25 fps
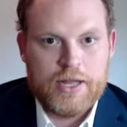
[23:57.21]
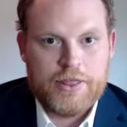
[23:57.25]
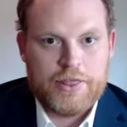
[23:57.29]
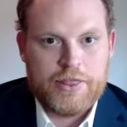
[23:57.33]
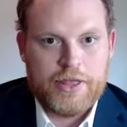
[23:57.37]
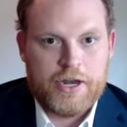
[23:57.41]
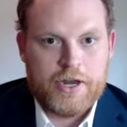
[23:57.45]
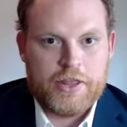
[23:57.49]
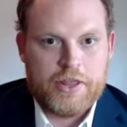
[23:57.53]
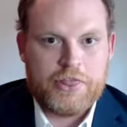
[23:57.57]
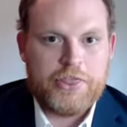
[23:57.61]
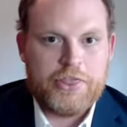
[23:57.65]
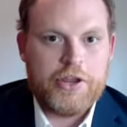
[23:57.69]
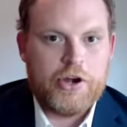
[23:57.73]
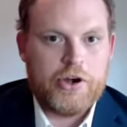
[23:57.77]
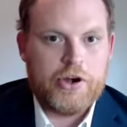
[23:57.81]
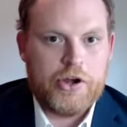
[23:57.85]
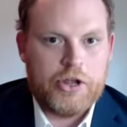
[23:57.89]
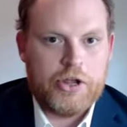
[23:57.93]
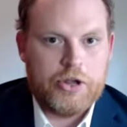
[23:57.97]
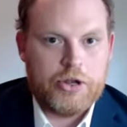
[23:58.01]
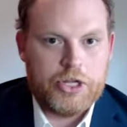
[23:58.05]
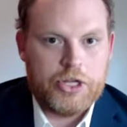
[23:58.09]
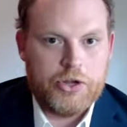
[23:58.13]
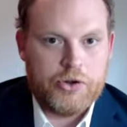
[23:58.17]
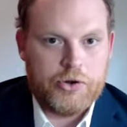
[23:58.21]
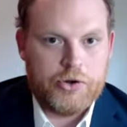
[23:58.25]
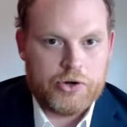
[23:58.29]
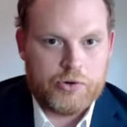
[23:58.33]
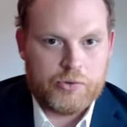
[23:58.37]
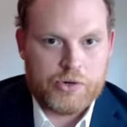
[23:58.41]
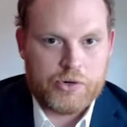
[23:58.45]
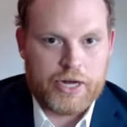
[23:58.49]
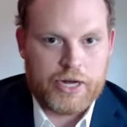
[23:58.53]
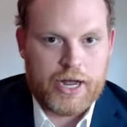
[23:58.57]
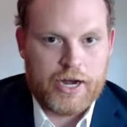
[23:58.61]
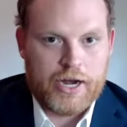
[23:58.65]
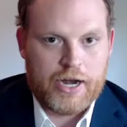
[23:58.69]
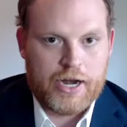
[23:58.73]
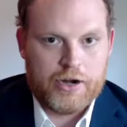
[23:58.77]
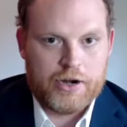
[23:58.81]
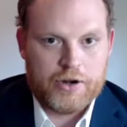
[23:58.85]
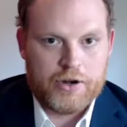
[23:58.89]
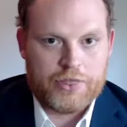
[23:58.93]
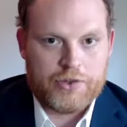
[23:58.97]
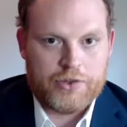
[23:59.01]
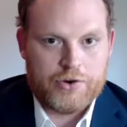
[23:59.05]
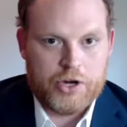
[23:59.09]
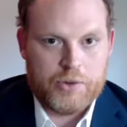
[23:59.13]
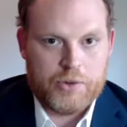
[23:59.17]
then in theory, you could retire
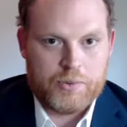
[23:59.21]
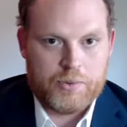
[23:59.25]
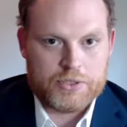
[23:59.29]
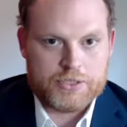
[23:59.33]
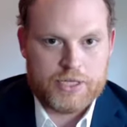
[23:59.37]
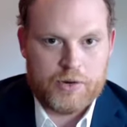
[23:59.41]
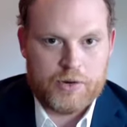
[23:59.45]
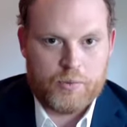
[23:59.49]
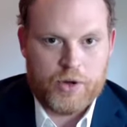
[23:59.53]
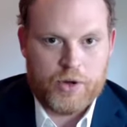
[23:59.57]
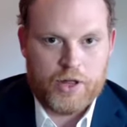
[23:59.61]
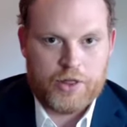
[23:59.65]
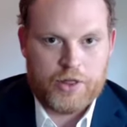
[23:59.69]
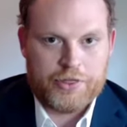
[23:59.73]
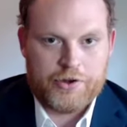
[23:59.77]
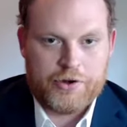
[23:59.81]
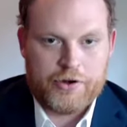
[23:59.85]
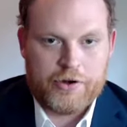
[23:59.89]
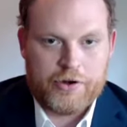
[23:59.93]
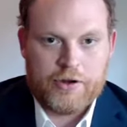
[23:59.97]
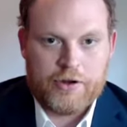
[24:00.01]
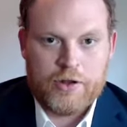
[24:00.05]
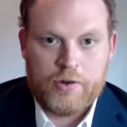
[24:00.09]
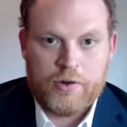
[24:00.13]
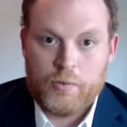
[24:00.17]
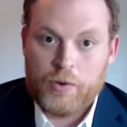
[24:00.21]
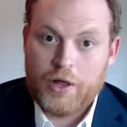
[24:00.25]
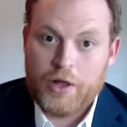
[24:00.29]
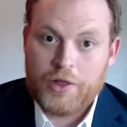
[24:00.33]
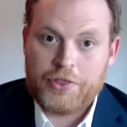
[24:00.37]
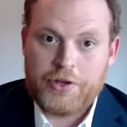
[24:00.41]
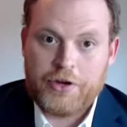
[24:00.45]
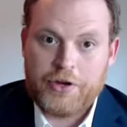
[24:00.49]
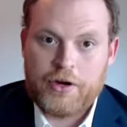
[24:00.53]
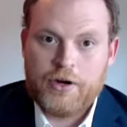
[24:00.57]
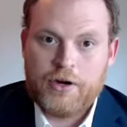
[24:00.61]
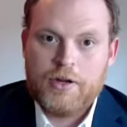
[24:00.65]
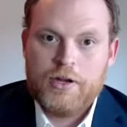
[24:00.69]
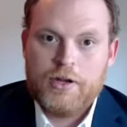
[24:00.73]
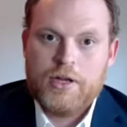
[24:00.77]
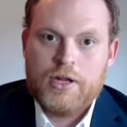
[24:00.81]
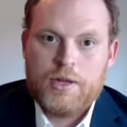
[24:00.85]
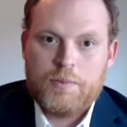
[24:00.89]
30% wealthier.